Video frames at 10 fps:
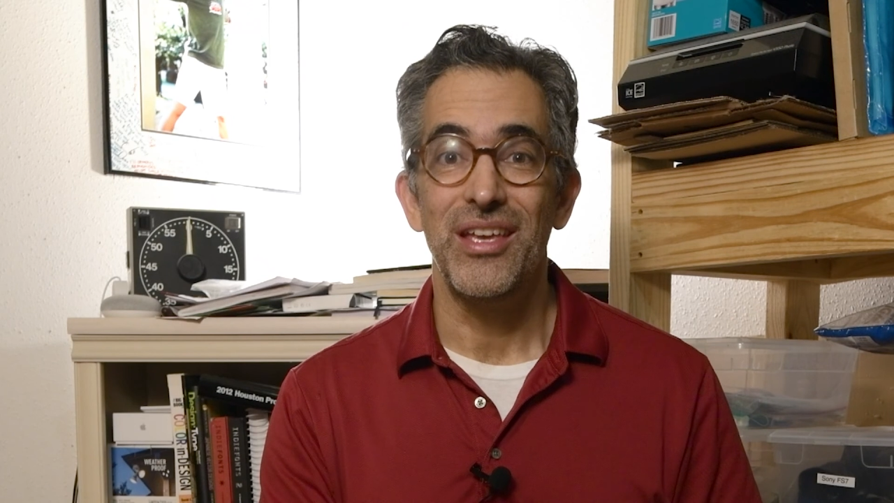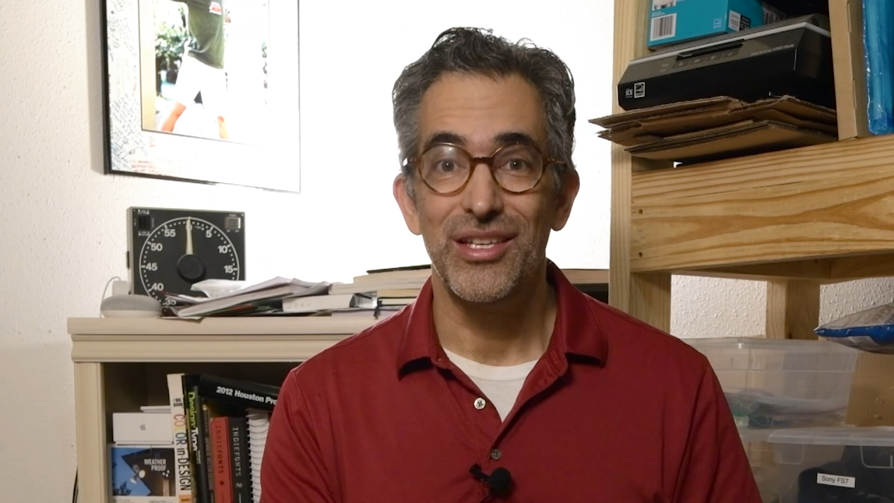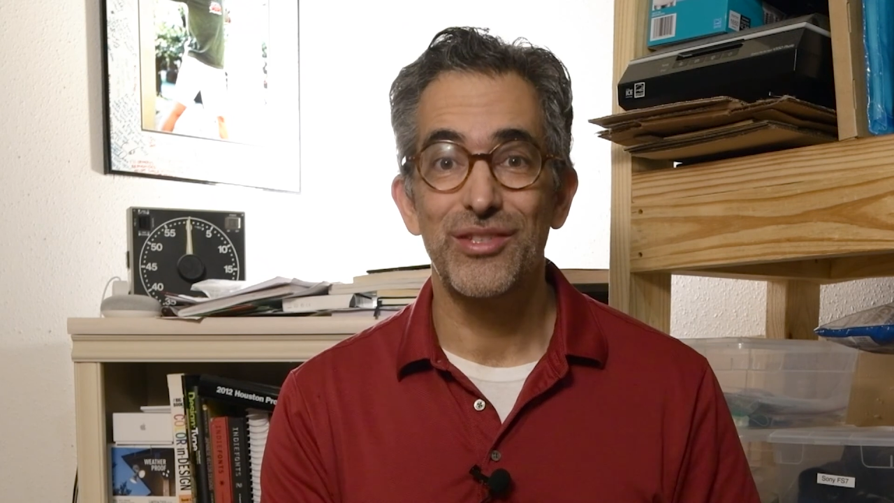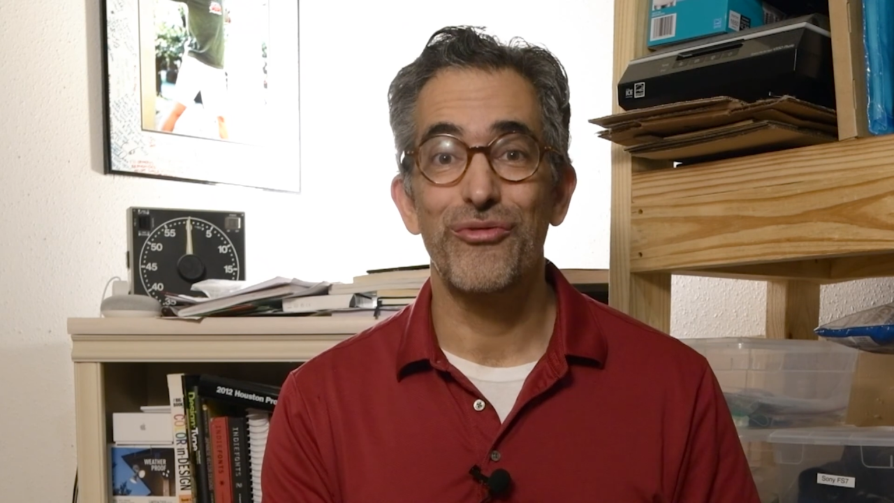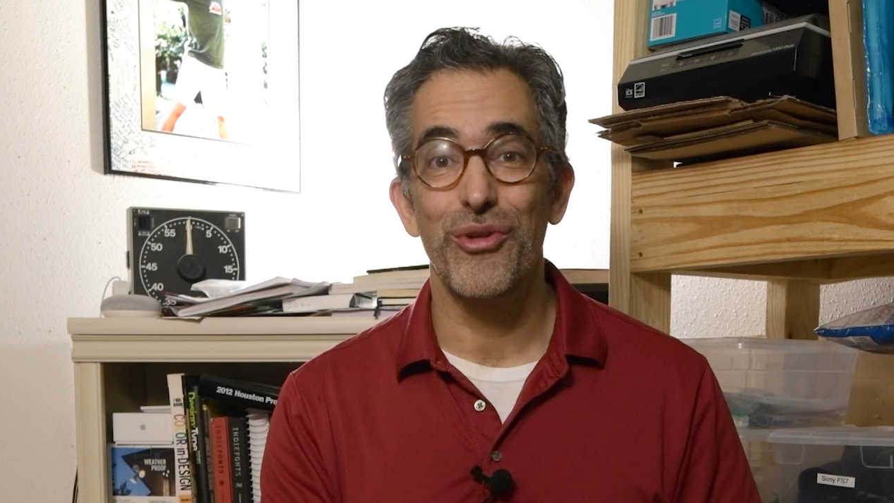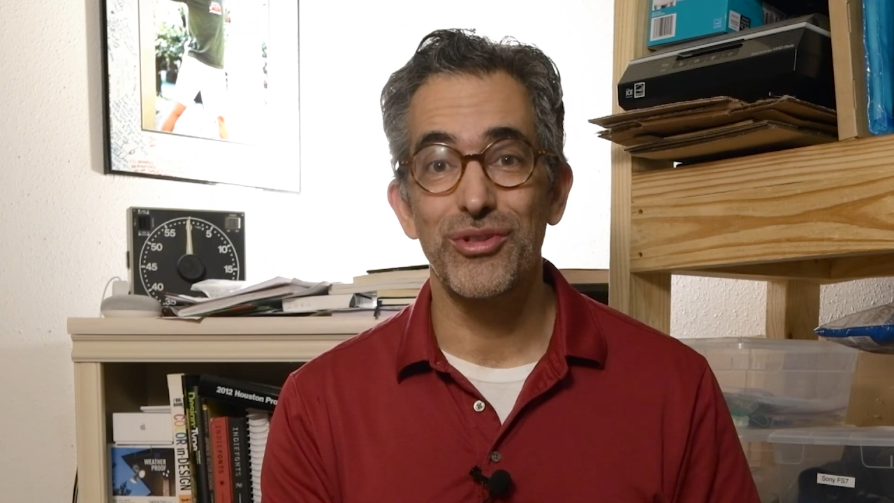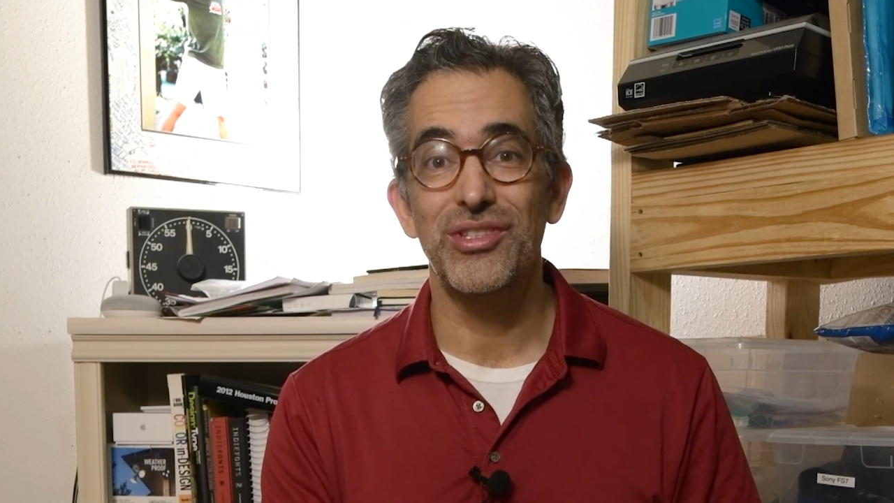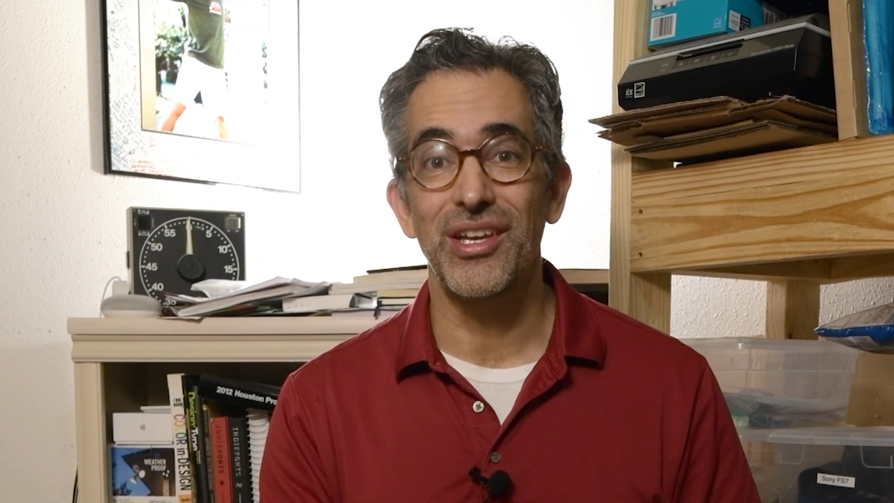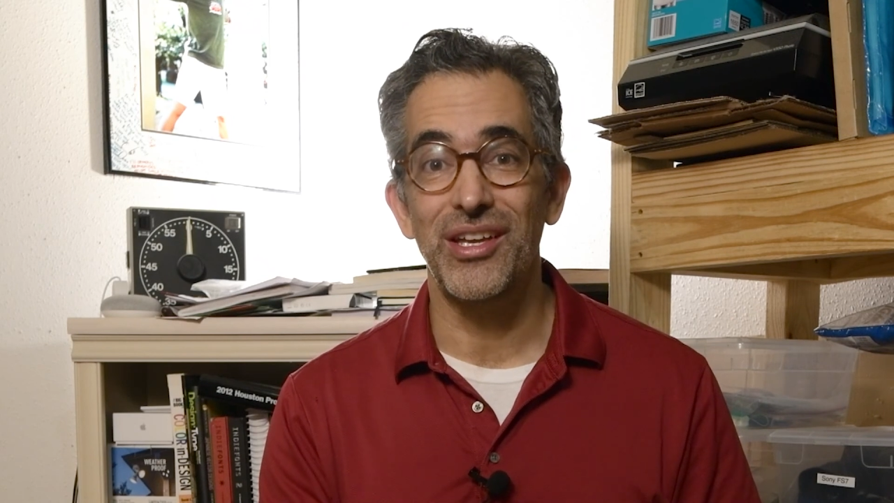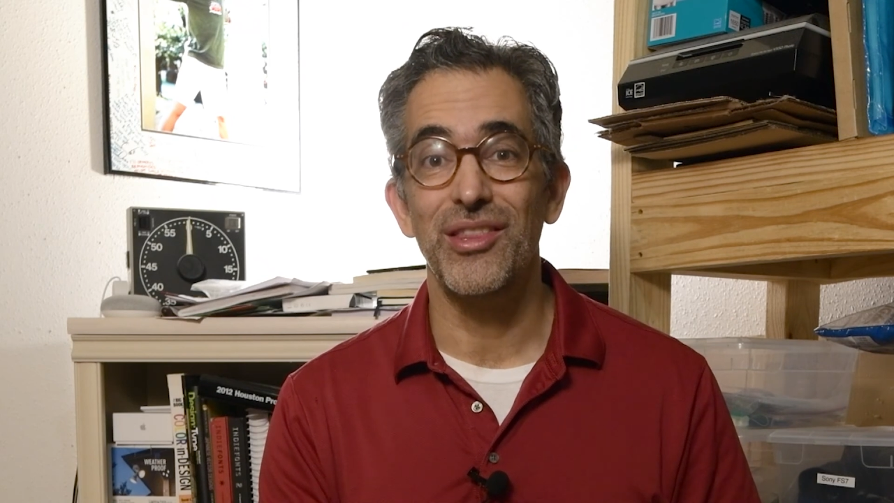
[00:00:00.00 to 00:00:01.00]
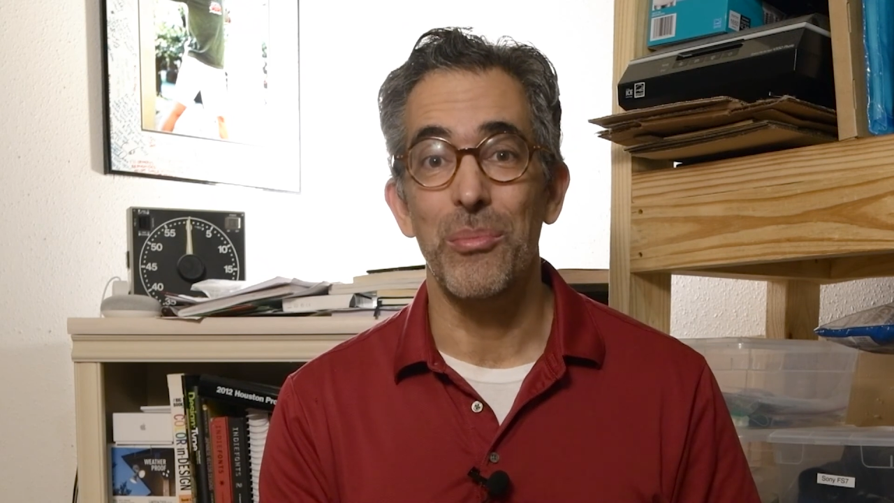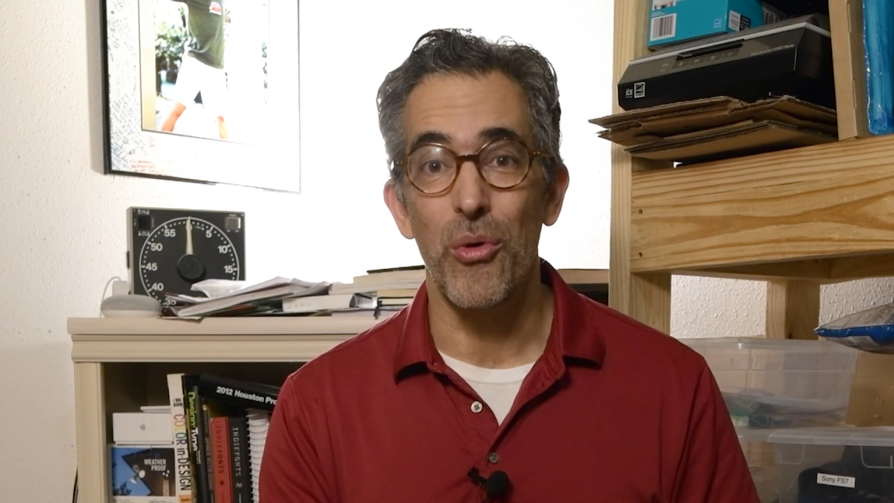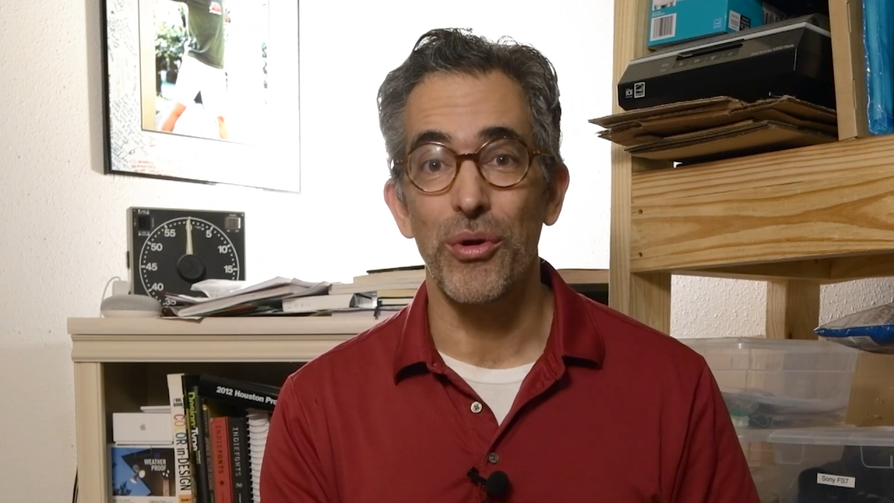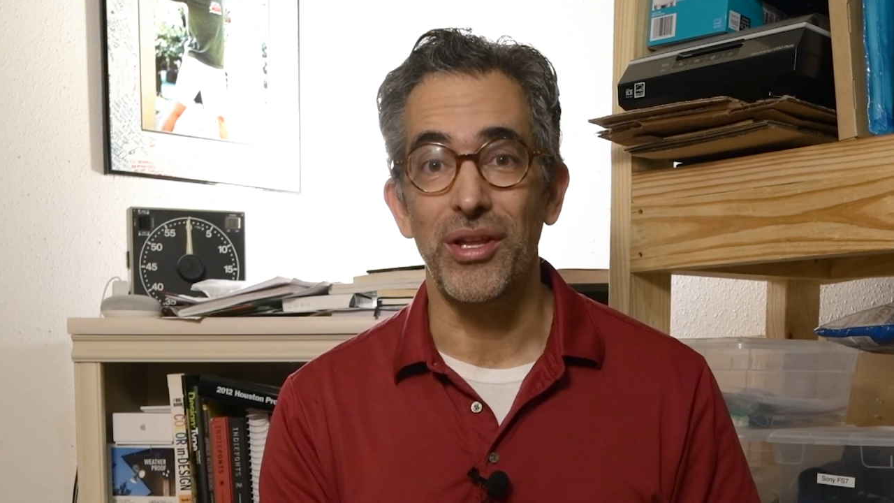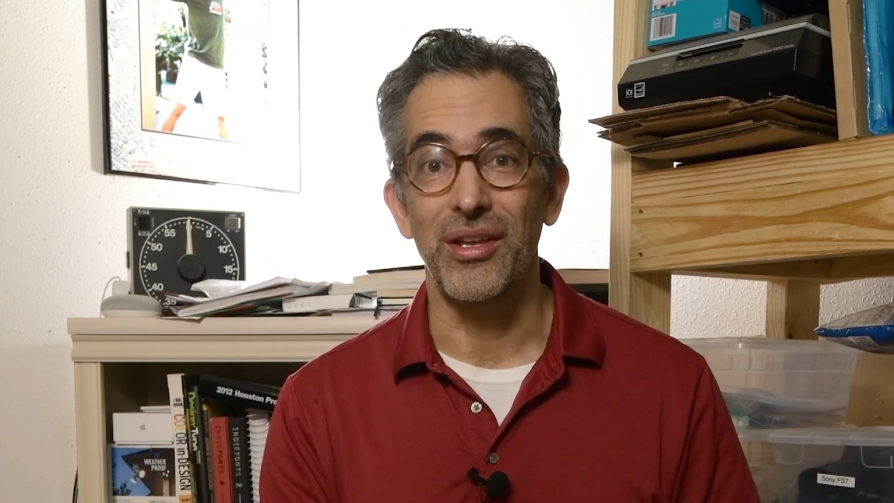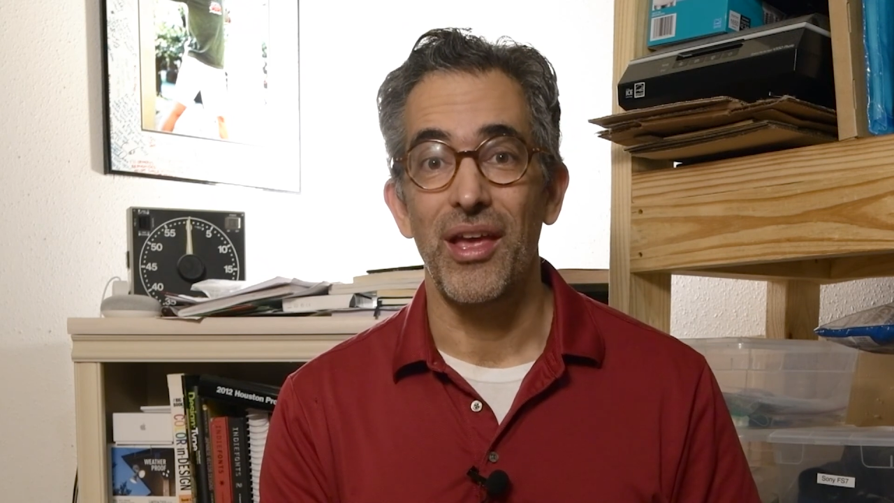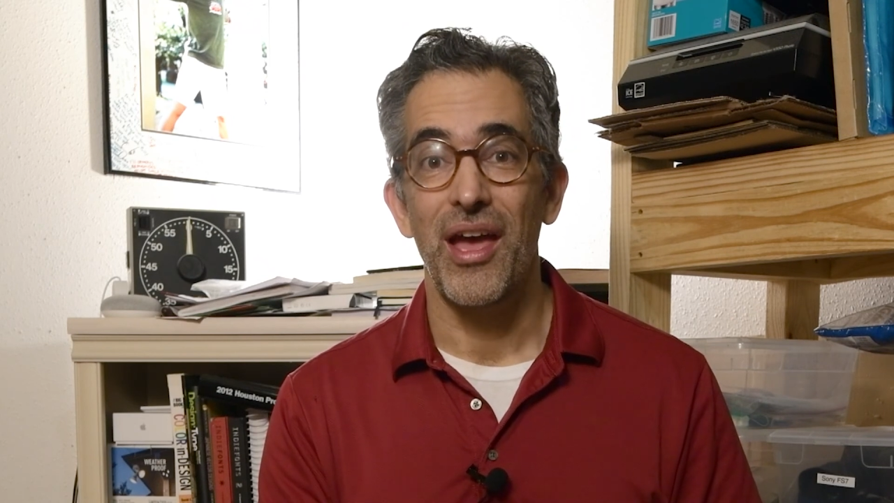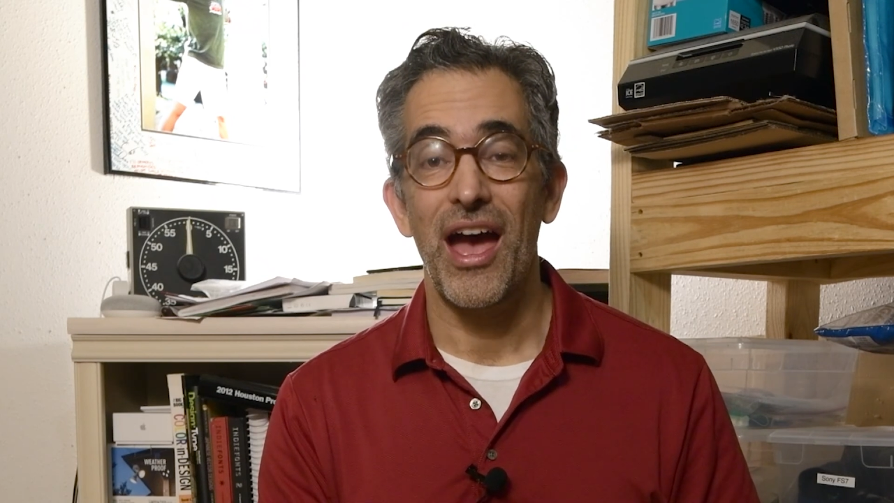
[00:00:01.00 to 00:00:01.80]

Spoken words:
is the first thing in the morning